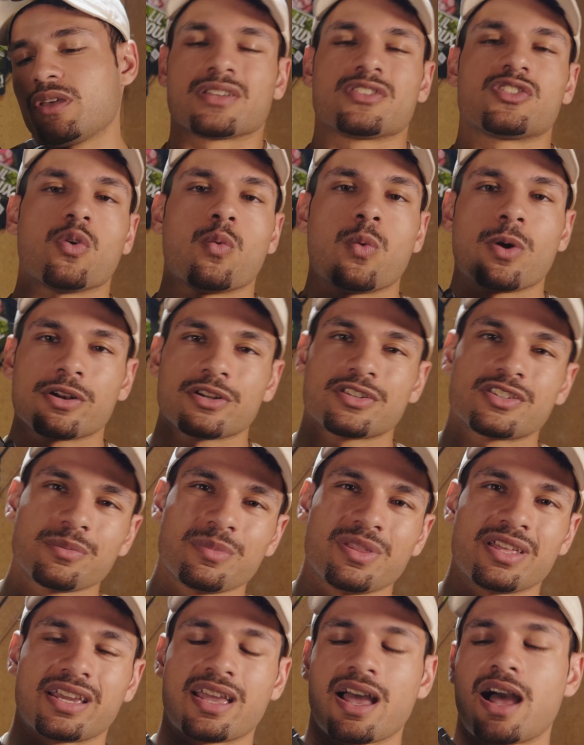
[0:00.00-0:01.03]
So what are
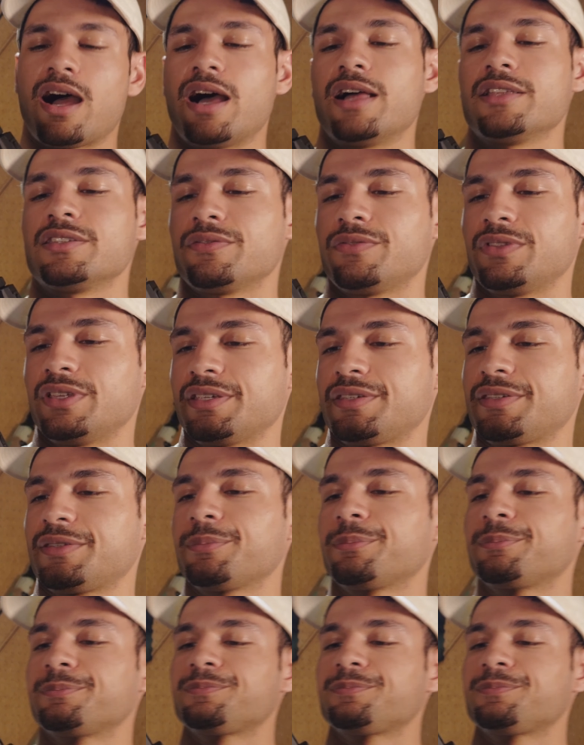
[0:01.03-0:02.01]
some of the cons of this?